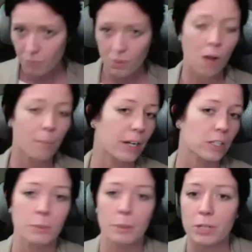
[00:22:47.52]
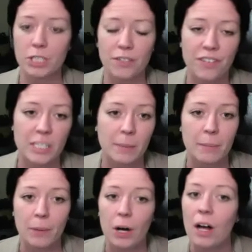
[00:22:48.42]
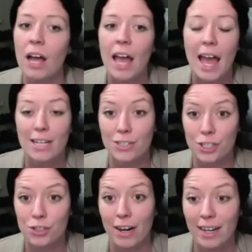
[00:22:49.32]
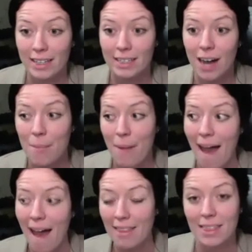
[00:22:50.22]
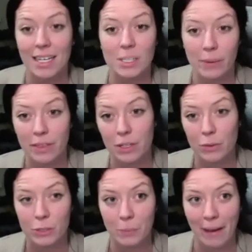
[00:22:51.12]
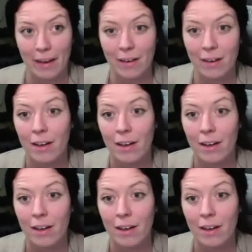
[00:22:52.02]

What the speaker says: all my Ultimate Portion Fix people, and just try to come at things with a new spin.